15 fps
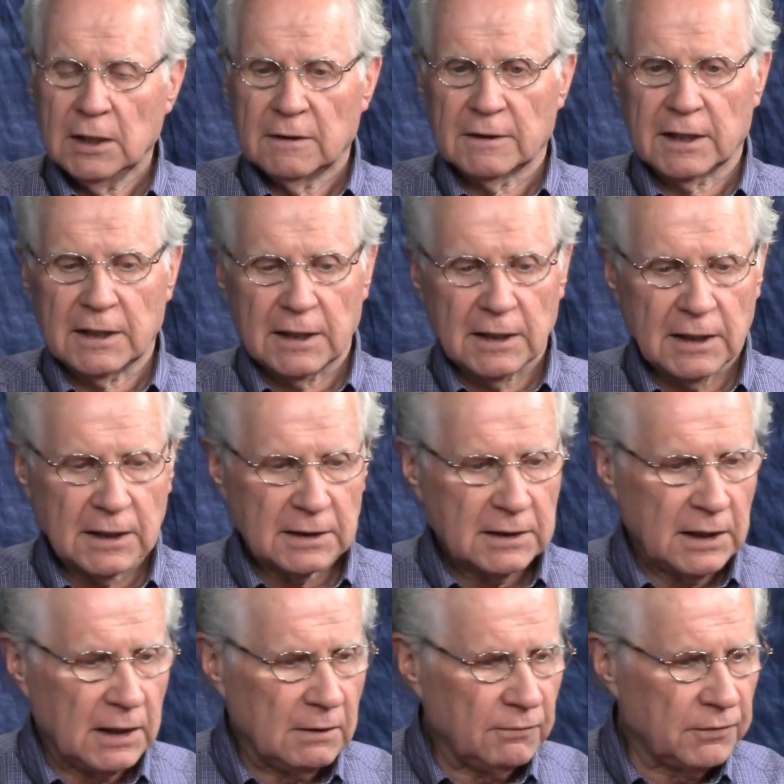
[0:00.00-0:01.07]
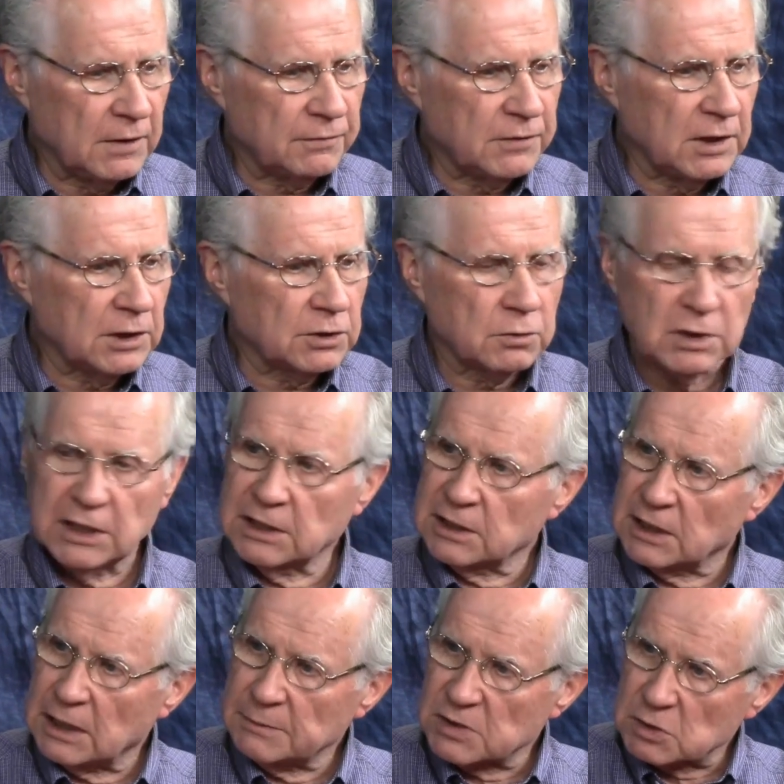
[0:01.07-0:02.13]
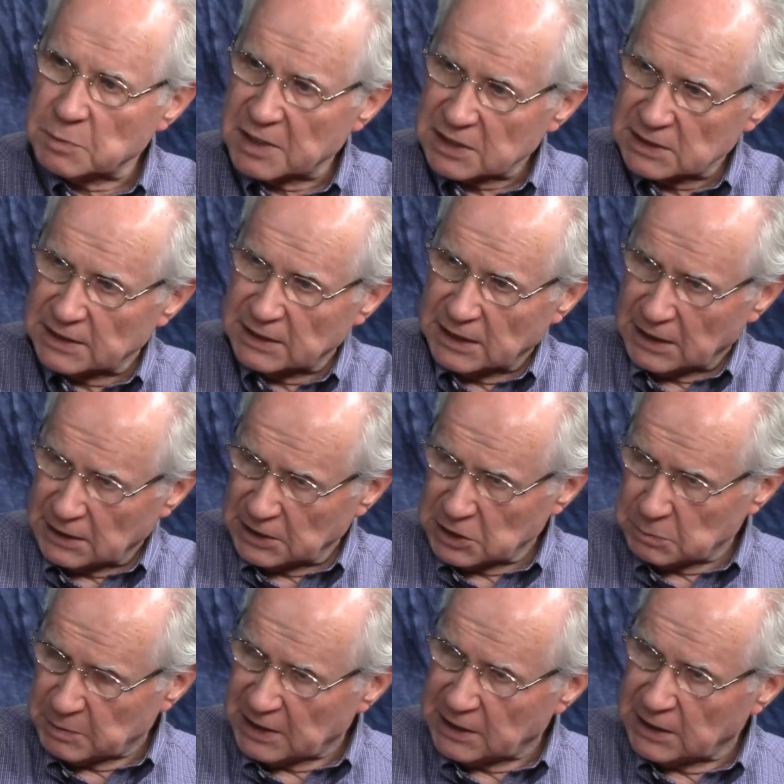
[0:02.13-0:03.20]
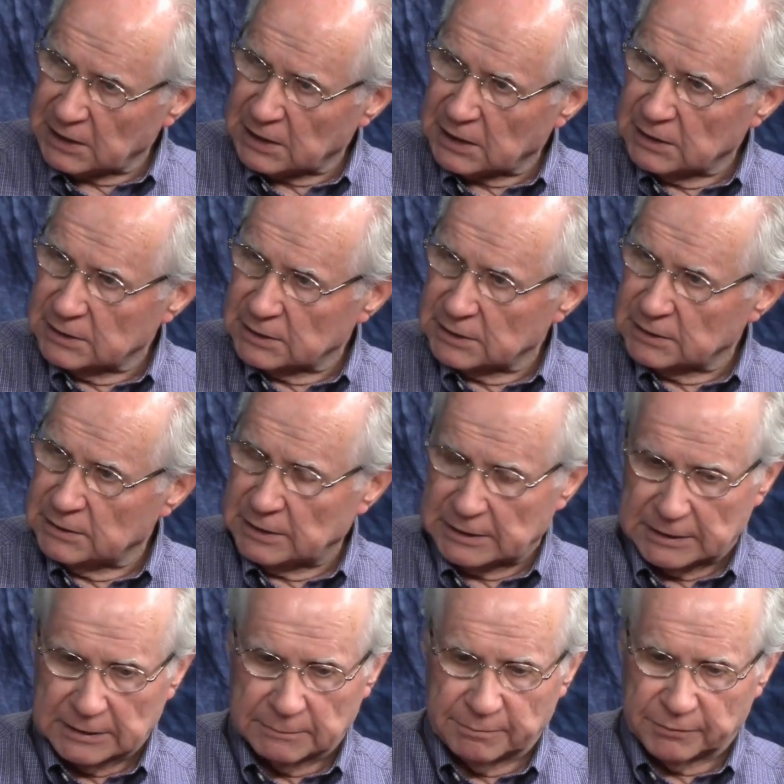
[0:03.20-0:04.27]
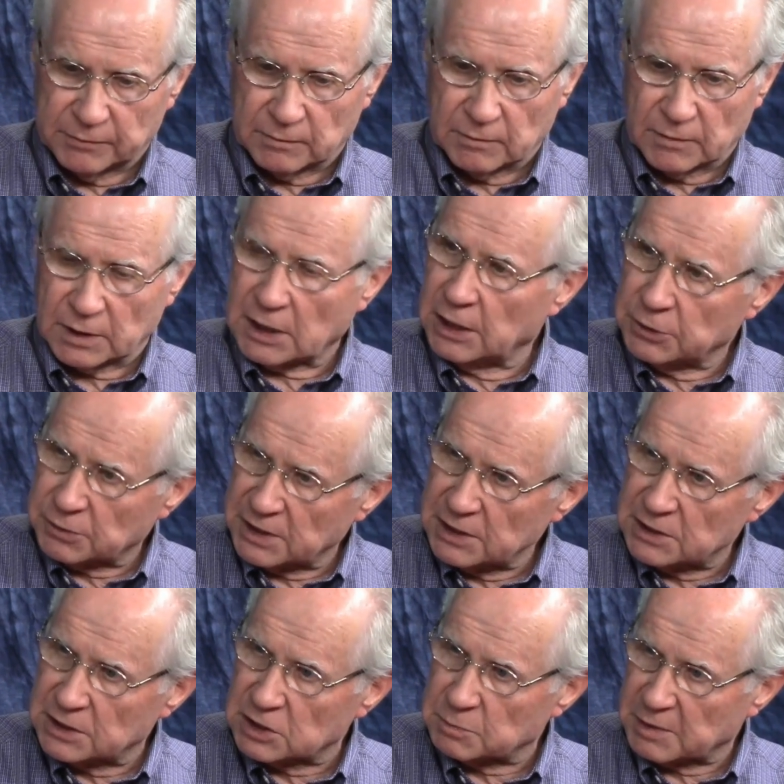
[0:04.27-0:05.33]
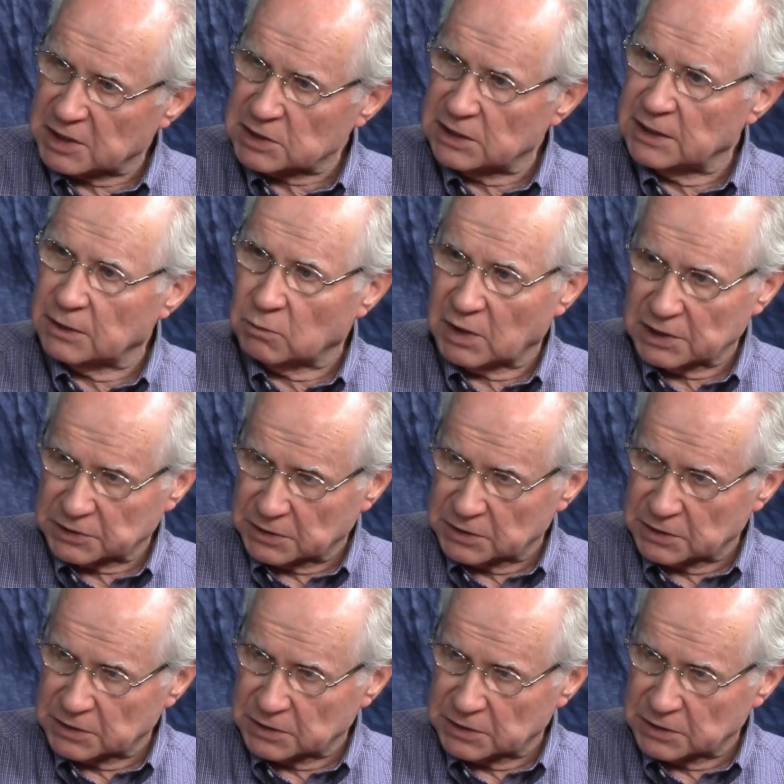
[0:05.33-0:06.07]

They get hit 10, 15, 20 times, especially in English speaking um, countries and especially in the Western